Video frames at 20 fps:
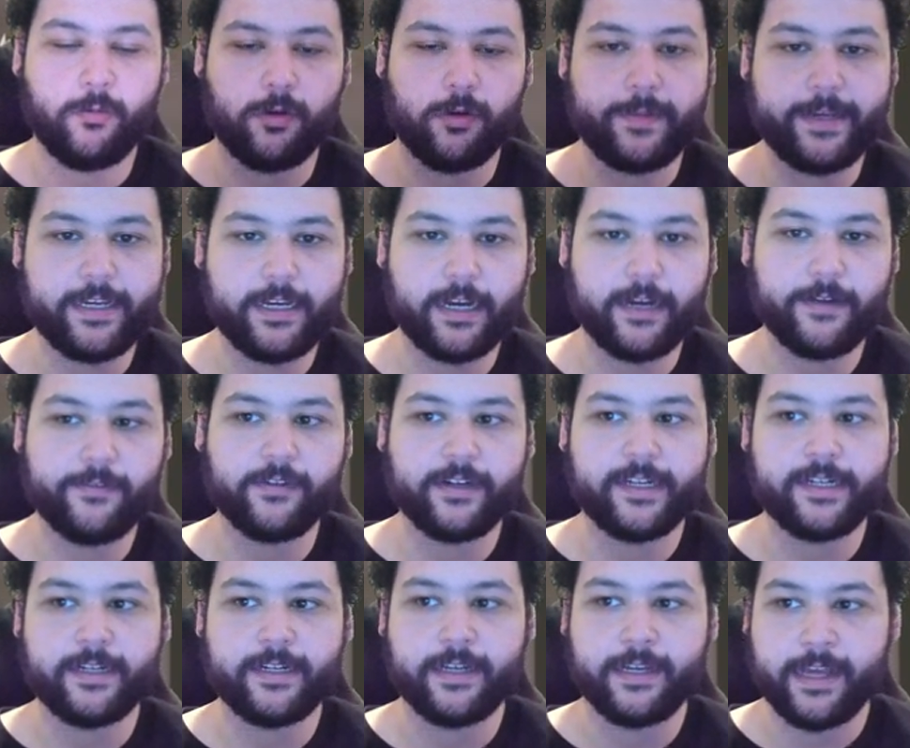going to be
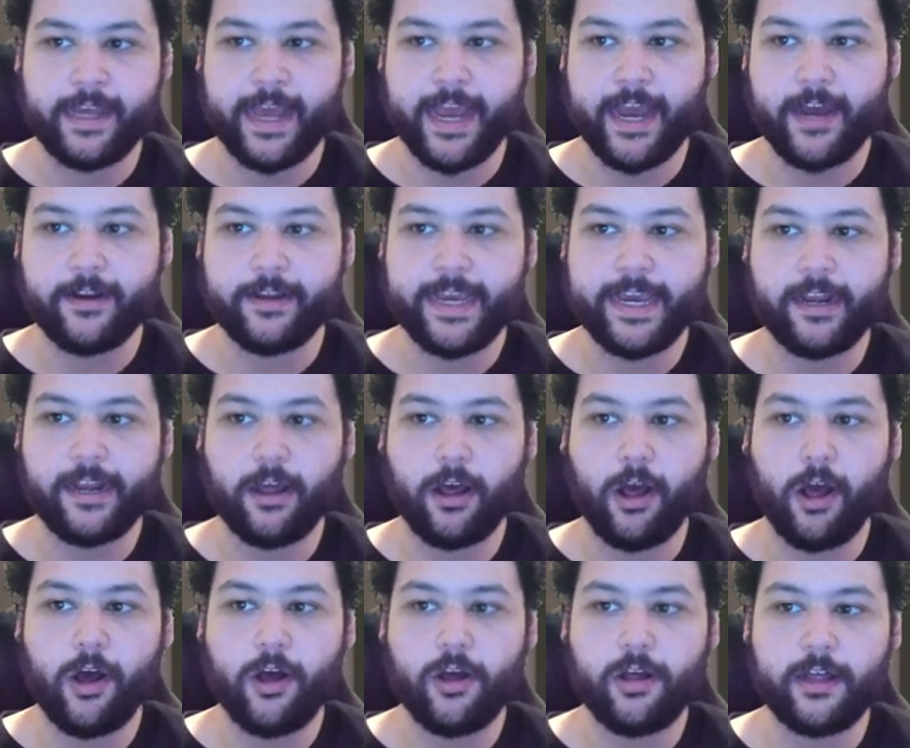covering how to get
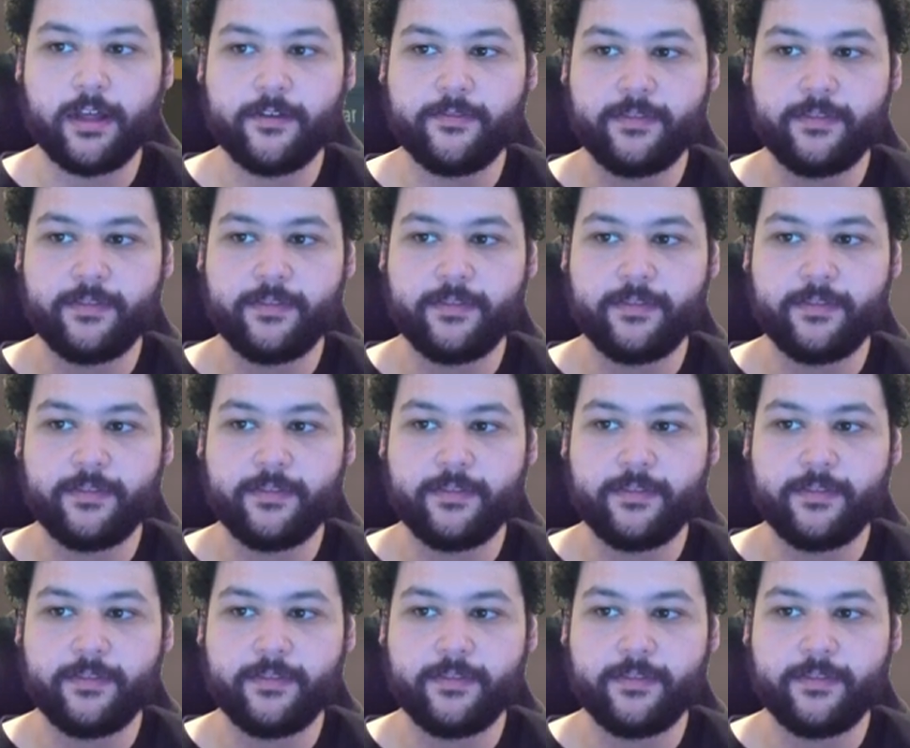all of